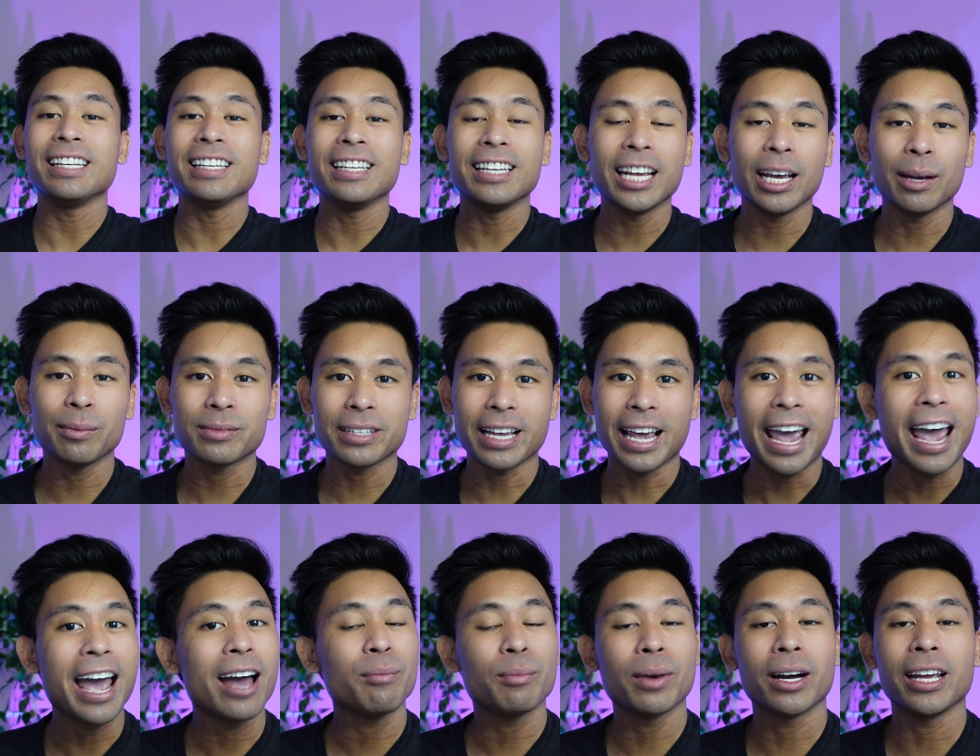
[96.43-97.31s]
nipped
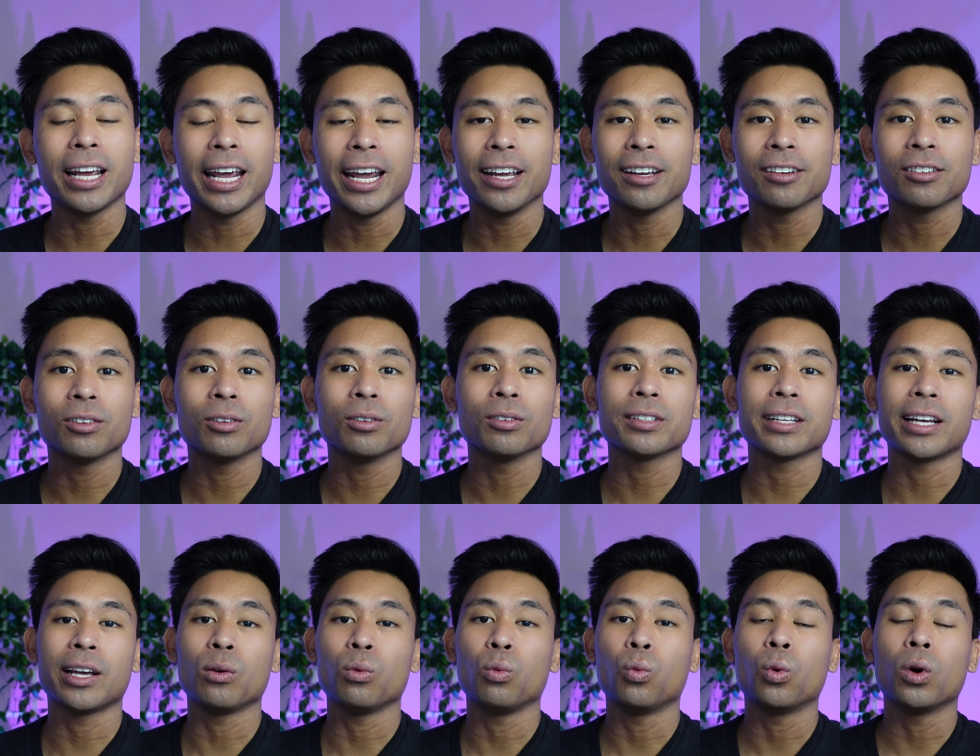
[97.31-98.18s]
at my ankles,
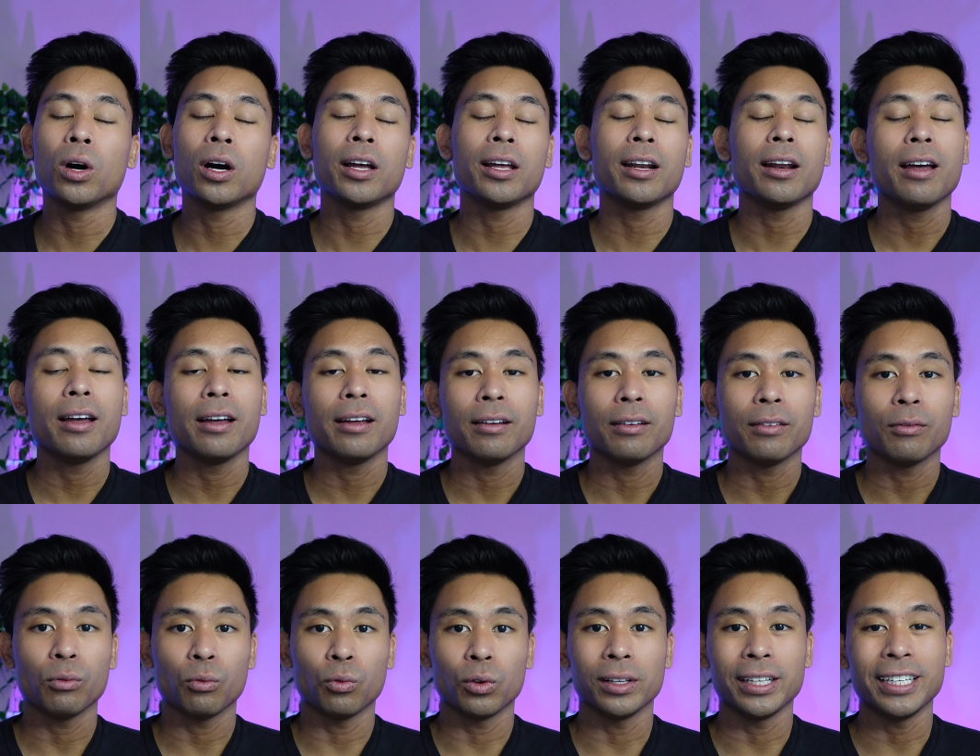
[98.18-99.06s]
and what
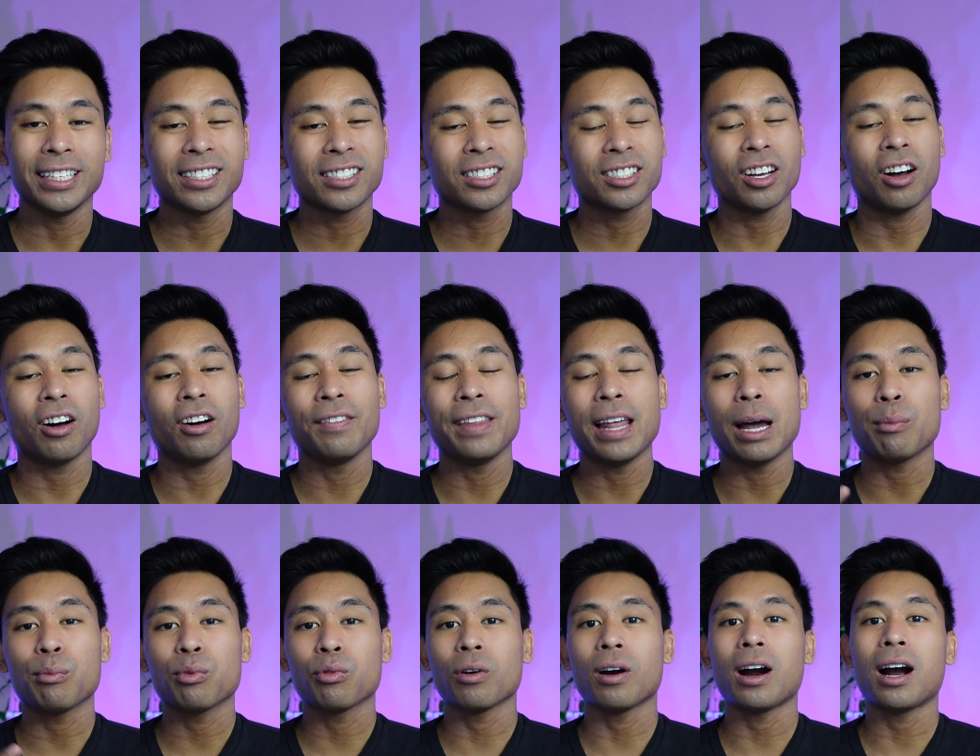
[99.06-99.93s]
really solved
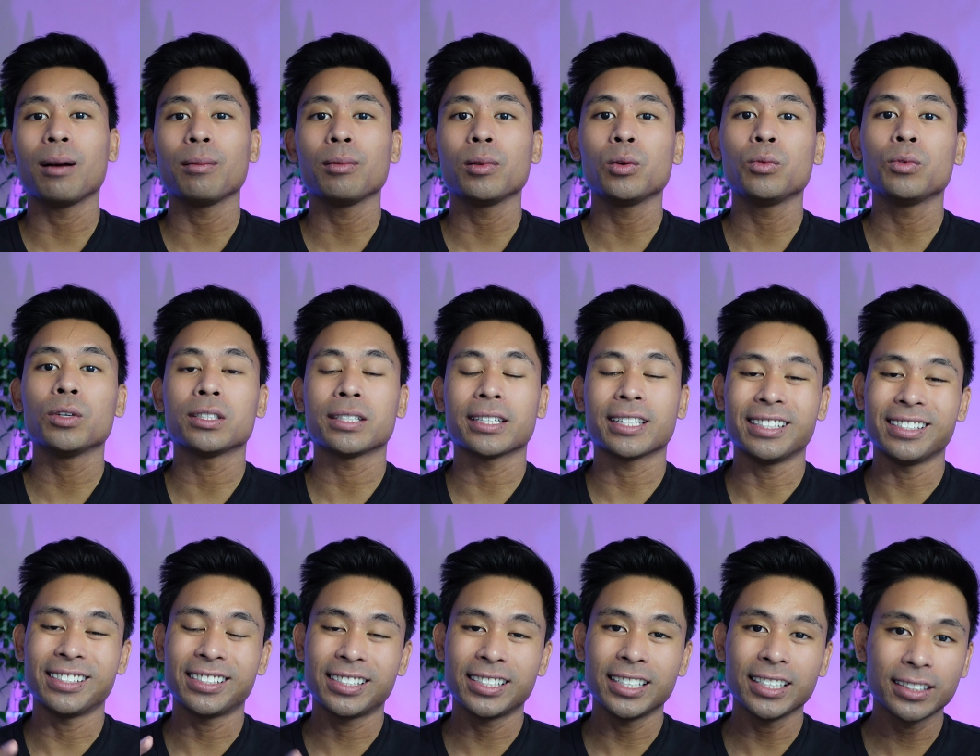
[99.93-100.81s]
that problem was
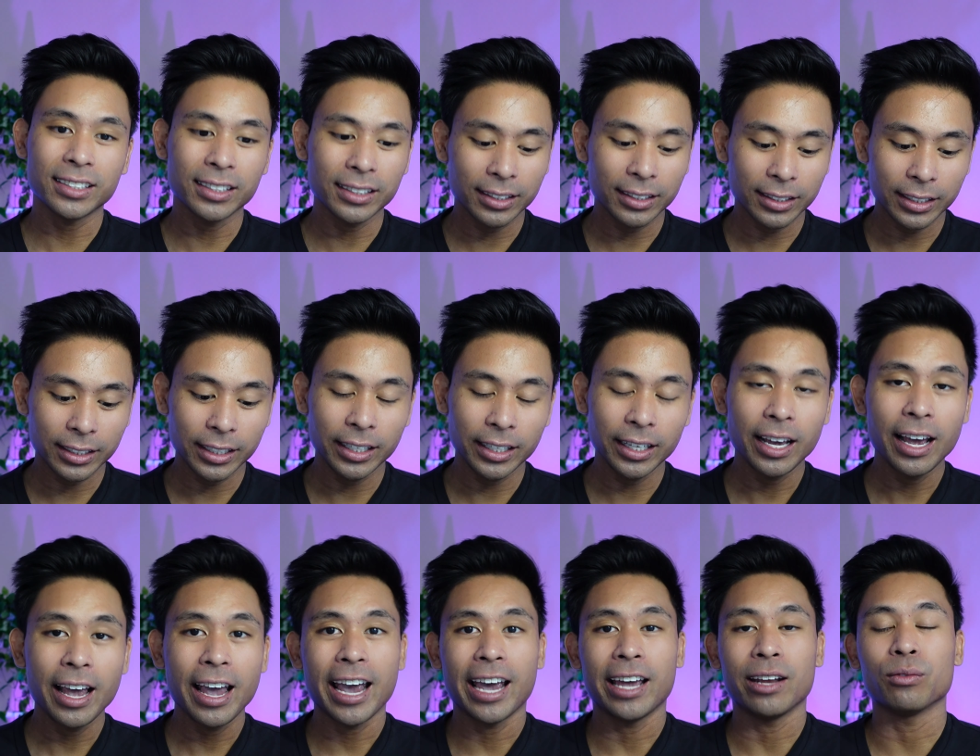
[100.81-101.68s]
consistency
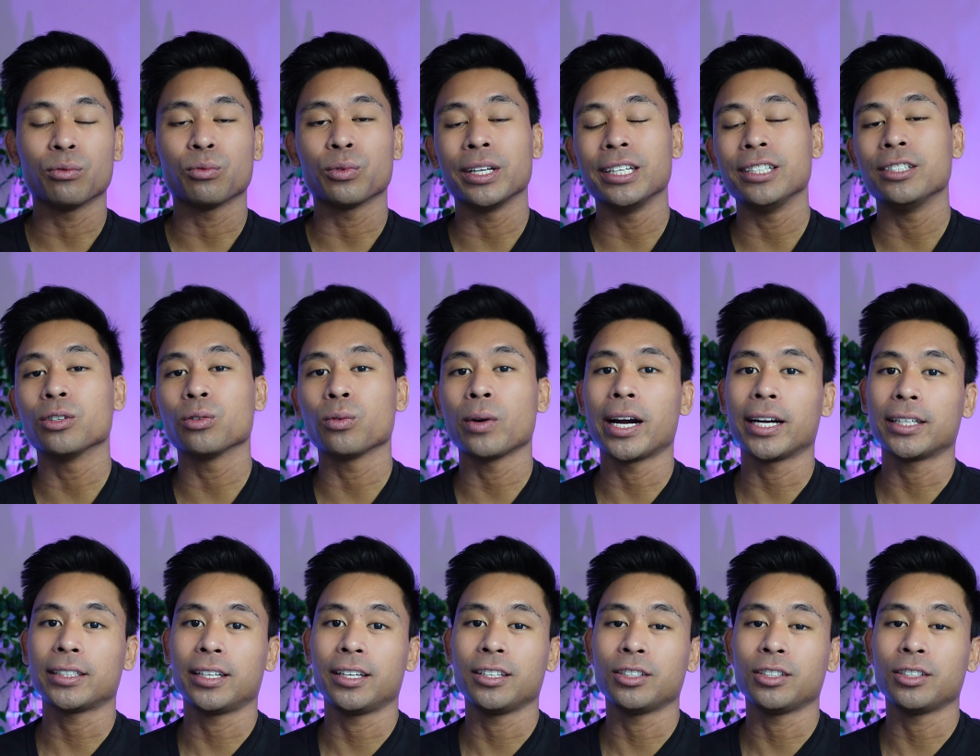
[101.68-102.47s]
and redirecting.